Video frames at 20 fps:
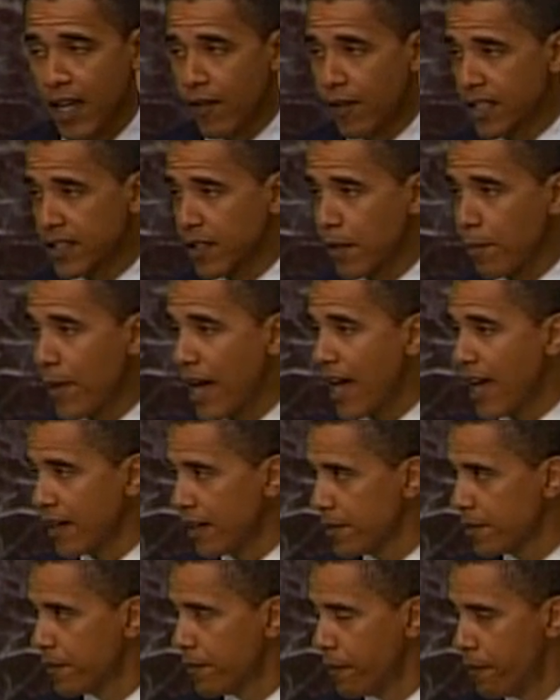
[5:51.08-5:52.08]
us combined.
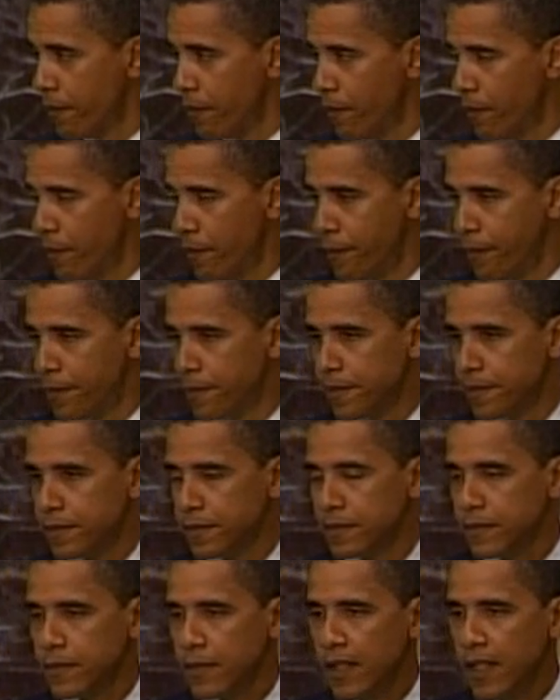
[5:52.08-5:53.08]

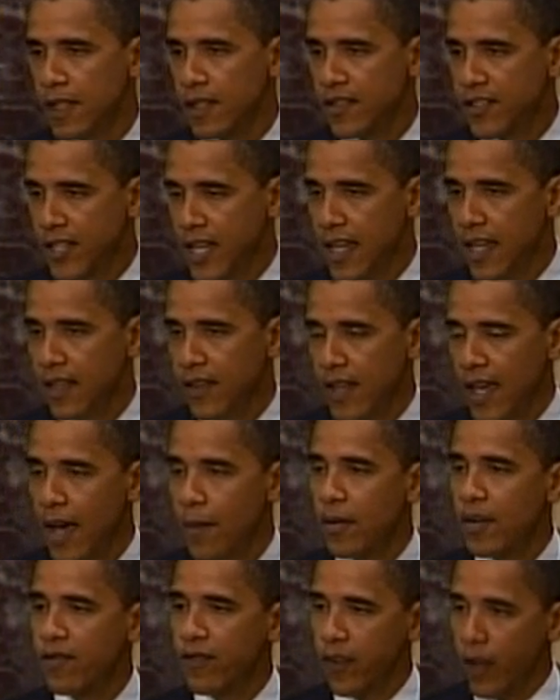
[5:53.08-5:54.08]
He has seen the
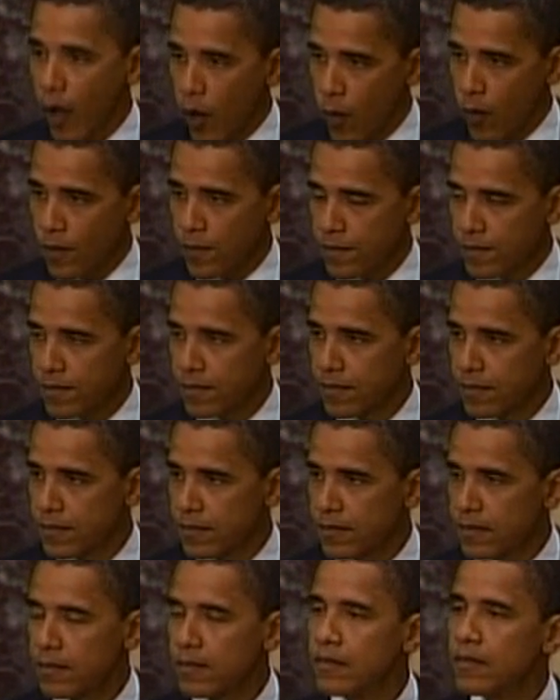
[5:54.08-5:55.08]
ebb and flow
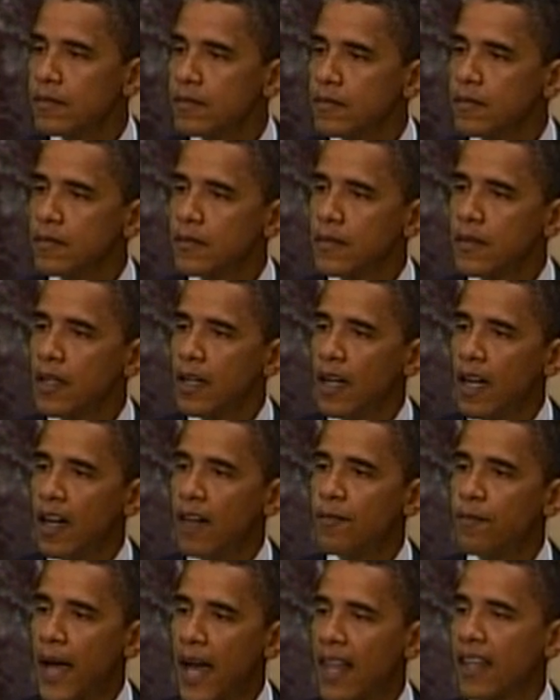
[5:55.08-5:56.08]

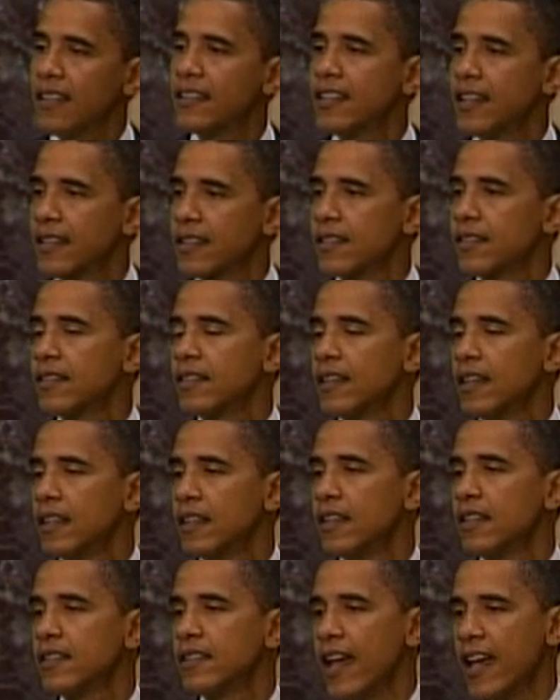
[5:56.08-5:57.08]
of politics
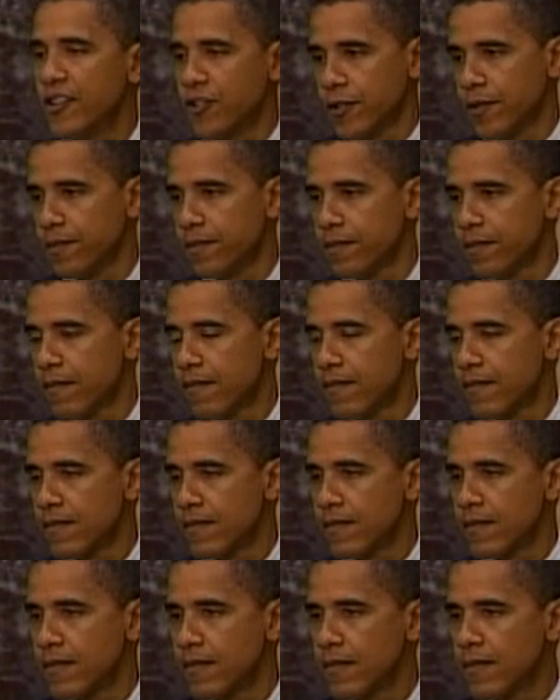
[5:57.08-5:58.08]
in this nation.
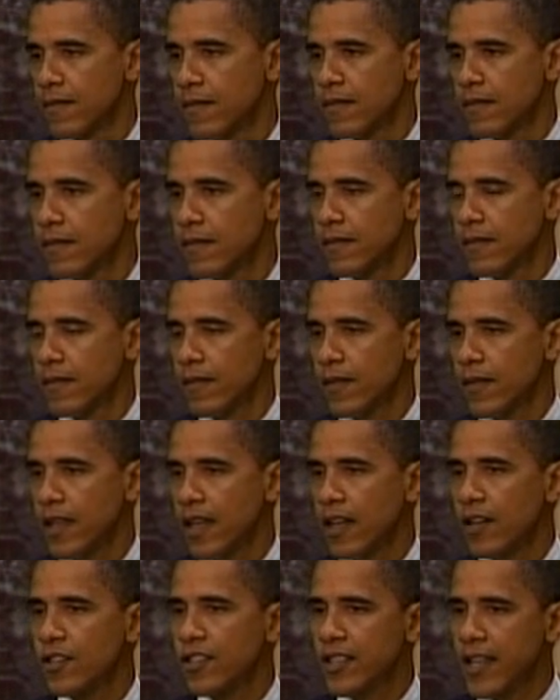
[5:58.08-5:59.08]

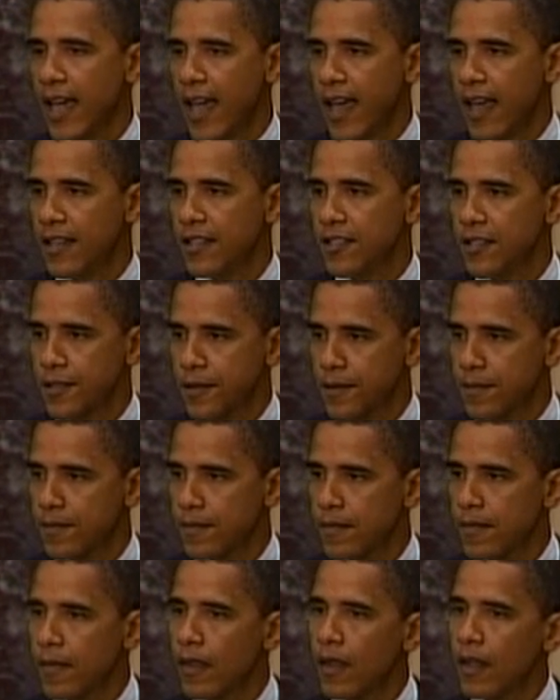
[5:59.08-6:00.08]
He understands
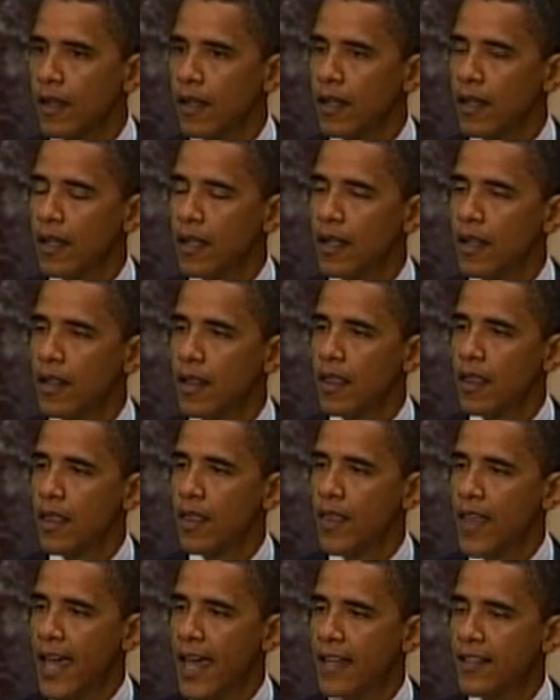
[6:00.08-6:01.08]

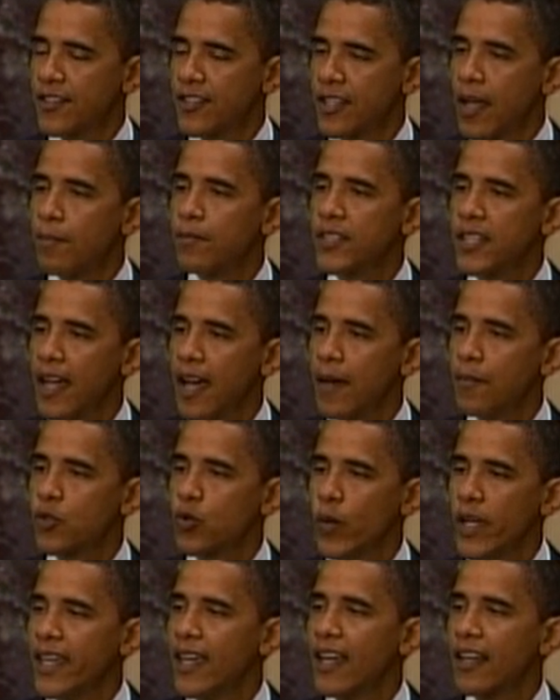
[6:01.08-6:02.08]
that
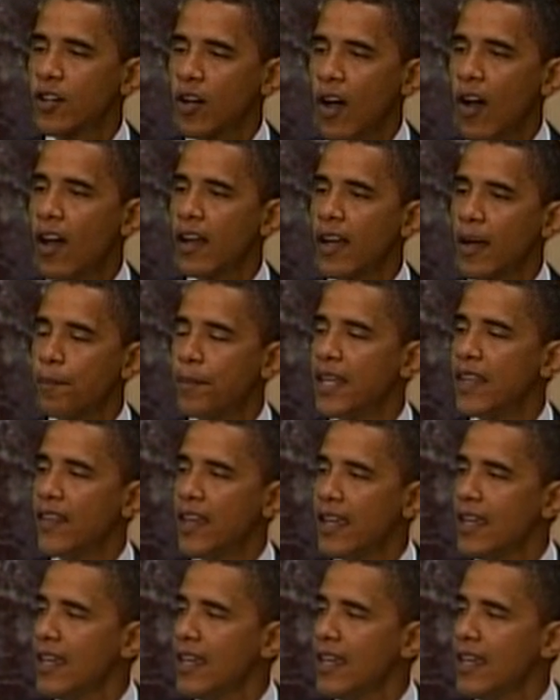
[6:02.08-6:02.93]
sometimes we get caught up in the